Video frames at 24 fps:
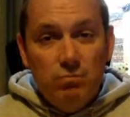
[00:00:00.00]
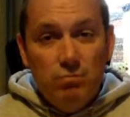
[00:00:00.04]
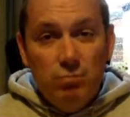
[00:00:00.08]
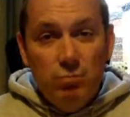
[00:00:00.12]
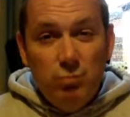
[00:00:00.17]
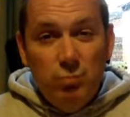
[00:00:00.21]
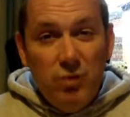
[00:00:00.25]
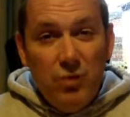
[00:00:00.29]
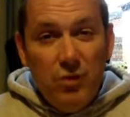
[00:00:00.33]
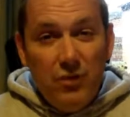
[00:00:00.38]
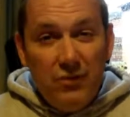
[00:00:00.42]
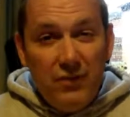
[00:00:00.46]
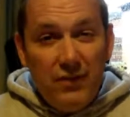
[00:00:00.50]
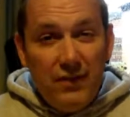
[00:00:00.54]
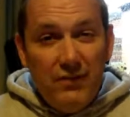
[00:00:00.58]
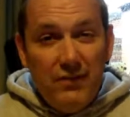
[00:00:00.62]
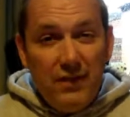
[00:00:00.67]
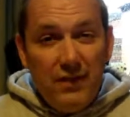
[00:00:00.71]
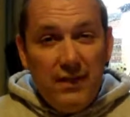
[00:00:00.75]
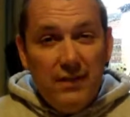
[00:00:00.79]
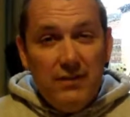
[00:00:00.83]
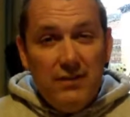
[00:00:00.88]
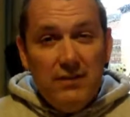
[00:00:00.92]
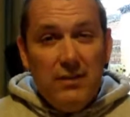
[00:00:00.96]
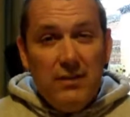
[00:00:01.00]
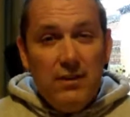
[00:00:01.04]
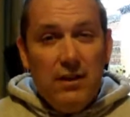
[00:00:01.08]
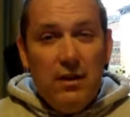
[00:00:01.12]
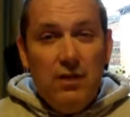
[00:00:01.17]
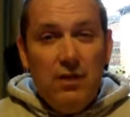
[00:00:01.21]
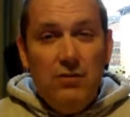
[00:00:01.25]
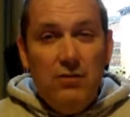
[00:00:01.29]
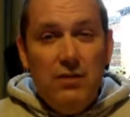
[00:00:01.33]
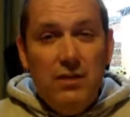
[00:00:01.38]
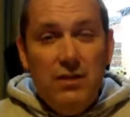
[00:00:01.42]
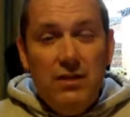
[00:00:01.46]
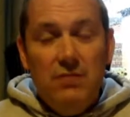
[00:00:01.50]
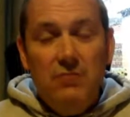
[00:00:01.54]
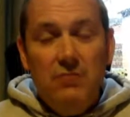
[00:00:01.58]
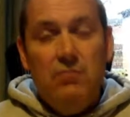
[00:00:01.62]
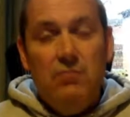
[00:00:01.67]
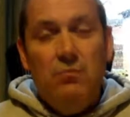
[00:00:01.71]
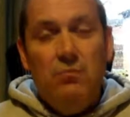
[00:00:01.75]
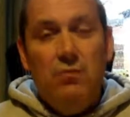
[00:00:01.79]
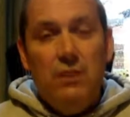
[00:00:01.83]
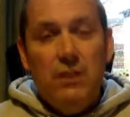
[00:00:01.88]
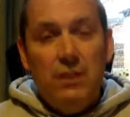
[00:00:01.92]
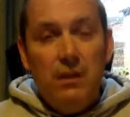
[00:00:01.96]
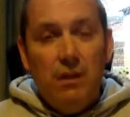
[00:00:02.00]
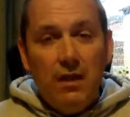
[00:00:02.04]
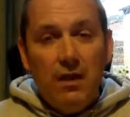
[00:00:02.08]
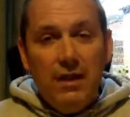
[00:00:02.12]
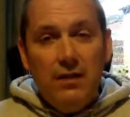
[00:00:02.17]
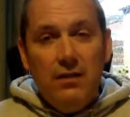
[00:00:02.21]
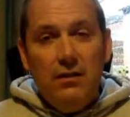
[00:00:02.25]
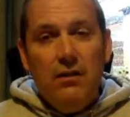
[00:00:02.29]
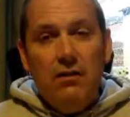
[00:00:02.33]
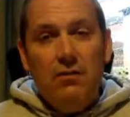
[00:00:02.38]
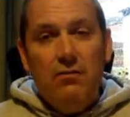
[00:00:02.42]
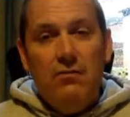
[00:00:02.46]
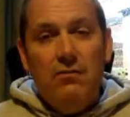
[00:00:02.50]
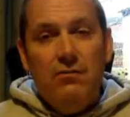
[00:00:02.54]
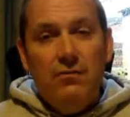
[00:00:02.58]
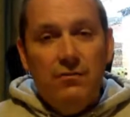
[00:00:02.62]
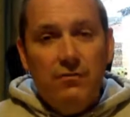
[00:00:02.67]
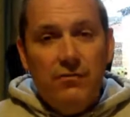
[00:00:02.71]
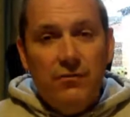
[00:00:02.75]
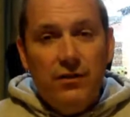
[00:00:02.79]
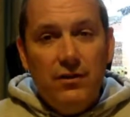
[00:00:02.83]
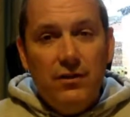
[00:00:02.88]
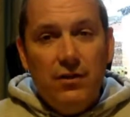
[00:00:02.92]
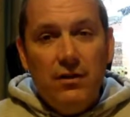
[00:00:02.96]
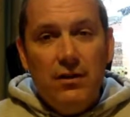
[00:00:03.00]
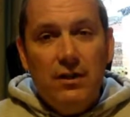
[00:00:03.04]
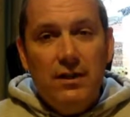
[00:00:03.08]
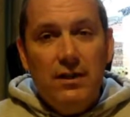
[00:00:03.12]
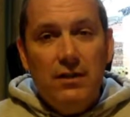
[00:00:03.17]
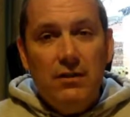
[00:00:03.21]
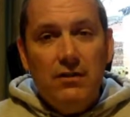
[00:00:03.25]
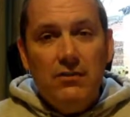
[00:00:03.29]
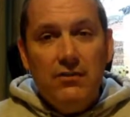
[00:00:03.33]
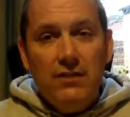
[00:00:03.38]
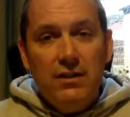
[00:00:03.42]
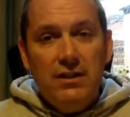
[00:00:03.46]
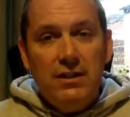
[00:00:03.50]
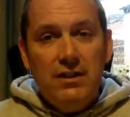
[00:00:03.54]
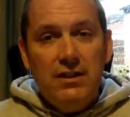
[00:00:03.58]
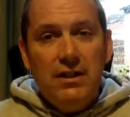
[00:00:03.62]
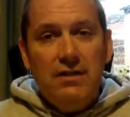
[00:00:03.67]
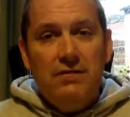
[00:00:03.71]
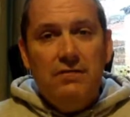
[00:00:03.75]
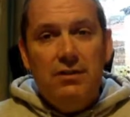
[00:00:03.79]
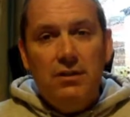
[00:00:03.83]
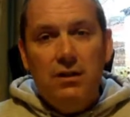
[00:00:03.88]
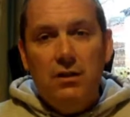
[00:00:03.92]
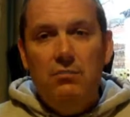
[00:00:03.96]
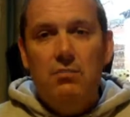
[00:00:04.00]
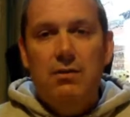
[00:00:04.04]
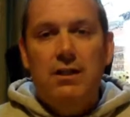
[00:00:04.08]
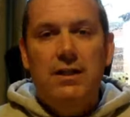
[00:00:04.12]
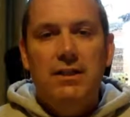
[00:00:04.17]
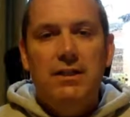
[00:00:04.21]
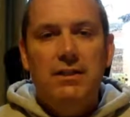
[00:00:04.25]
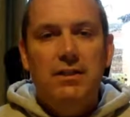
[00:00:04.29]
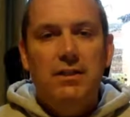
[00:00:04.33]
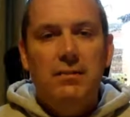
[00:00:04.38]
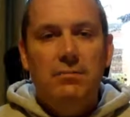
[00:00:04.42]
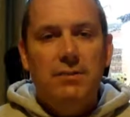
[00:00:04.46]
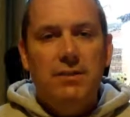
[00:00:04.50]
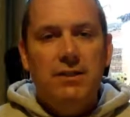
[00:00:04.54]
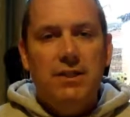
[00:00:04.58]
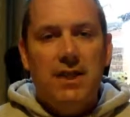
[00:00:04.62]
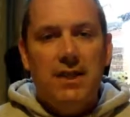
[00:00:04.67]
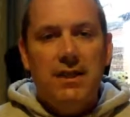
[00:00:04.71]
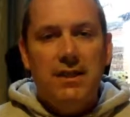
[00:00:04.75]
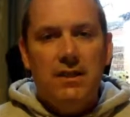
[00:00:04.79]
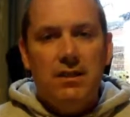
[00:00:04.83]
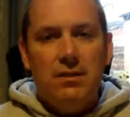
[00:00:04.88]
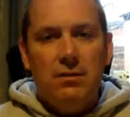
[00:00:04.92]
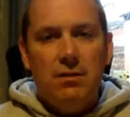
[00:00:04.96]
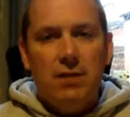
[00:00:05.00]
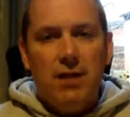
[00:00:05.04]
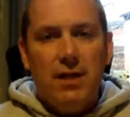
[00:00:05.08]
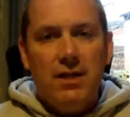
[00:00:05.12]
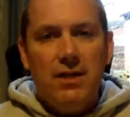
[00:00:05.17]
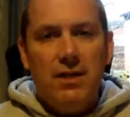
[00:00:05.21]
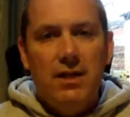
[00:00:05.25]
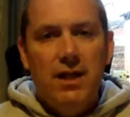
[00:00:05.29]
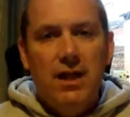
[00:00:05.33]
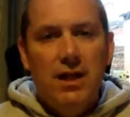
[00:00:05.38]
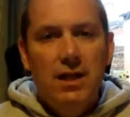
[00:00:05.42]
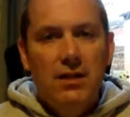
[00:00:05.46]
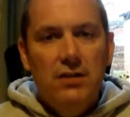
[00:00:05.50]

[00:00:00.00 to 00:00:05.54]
worth living, that we're not here for long enough, and you never know when it's going to be taken away.